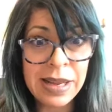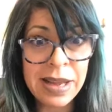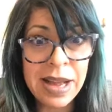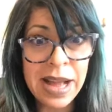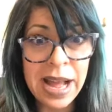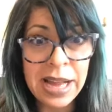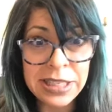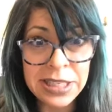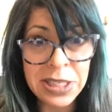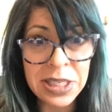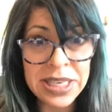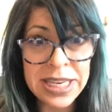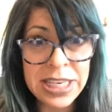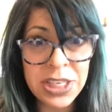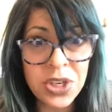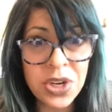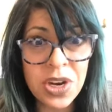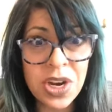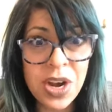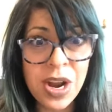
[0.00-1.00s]
I just need
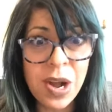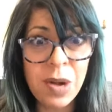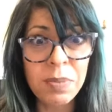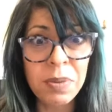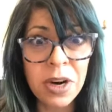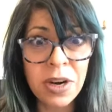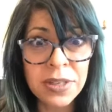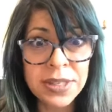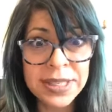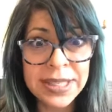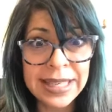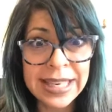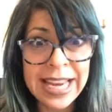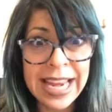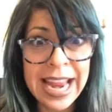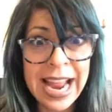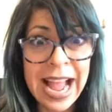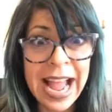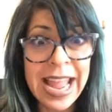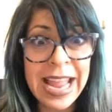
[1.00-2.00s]
you to know,
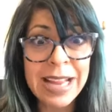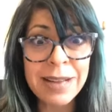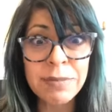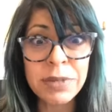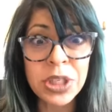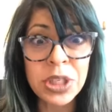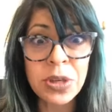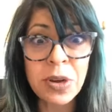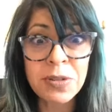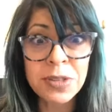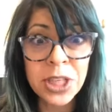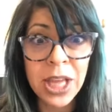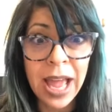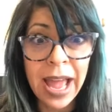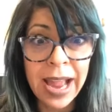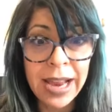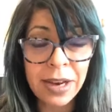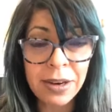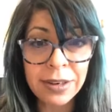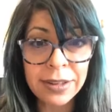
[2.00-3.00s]
personally, I am so
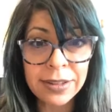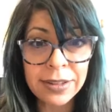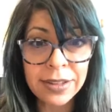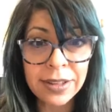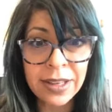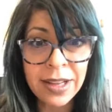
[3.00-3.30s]
tired